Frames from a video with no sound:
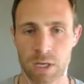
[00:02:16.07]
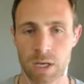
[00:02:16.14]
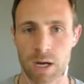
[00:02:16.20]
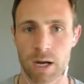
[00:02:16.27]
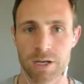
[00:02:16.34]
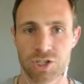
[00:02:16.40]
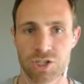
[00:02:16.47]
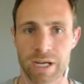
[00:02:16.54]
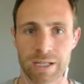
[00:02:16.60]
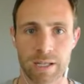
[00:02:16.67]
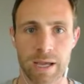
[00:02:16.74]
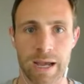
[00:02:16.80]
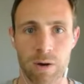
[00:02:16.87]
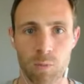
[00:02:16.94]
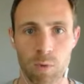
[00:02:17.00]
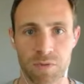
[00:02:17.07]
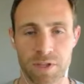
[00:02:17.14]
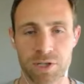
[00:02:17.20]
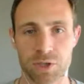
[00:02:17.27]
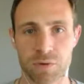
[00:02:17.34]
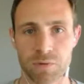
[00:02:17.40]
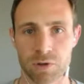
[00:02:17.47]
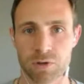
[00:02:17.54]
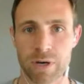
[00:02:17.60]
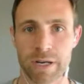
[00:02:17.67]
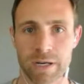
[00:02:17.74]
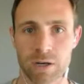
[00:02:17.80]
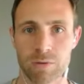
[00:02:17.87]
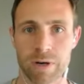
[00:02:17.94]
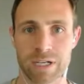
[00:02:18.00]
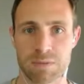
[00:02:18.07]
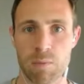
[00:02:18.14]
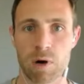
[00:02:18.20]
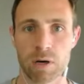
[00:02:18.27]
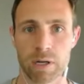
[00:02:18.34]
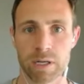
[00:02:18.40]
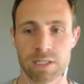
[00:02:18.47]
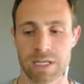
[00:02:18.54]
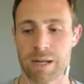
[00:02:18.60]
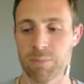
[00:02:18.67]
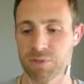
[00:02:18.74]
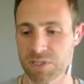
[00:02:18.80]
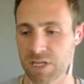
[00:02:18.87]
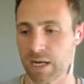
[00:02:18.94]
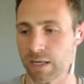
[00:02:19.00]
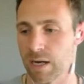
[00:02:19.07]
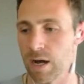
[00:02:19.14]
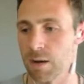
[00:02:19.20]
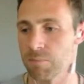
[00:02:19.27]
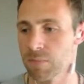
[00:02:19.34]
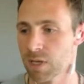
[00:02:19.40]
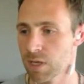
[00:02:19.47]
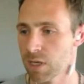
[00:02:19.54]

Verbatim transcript: Uh, check out what they do for Greg at gregs marketing examples dot com.